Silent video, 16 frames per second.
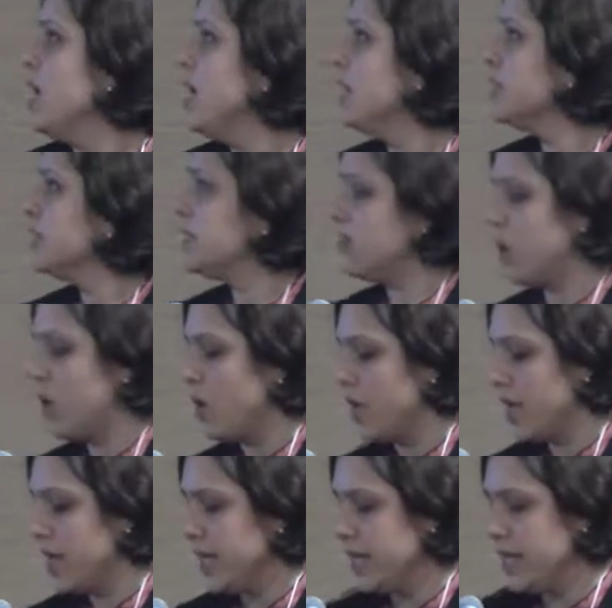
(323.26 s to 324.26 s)

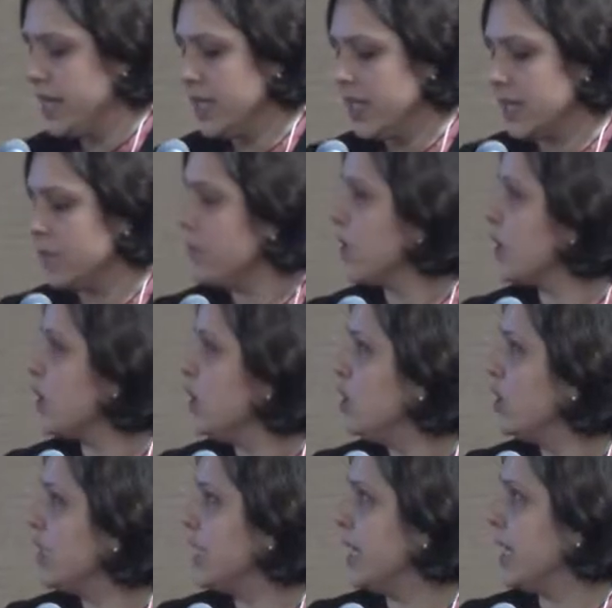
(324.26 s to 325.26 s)
So here we are
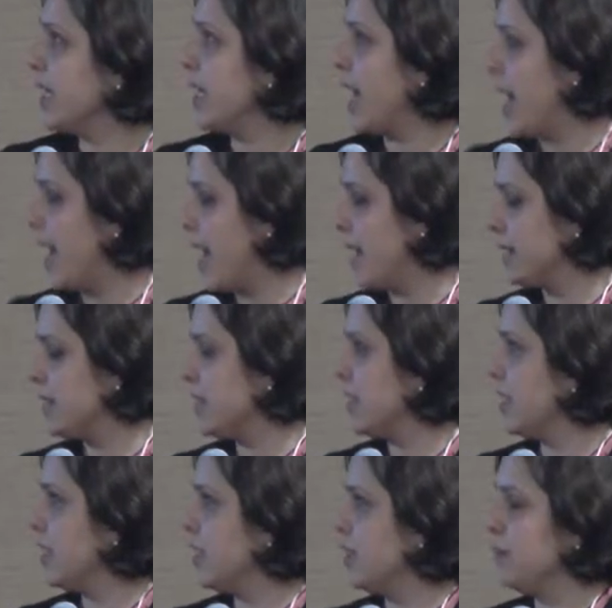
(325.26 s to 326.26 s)
looking at
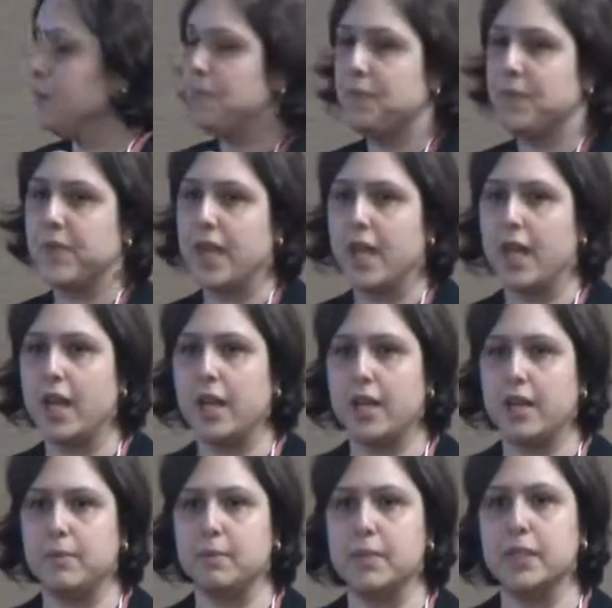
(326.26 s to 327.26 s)

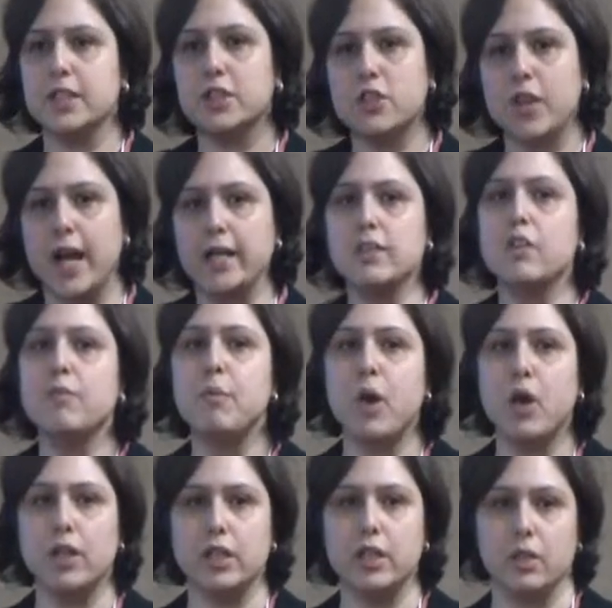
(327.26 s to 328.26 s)
a strand of
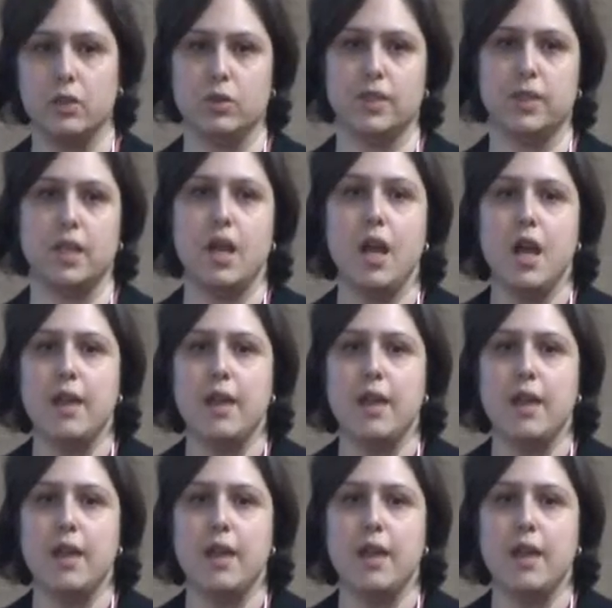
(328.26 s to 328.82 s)
molecules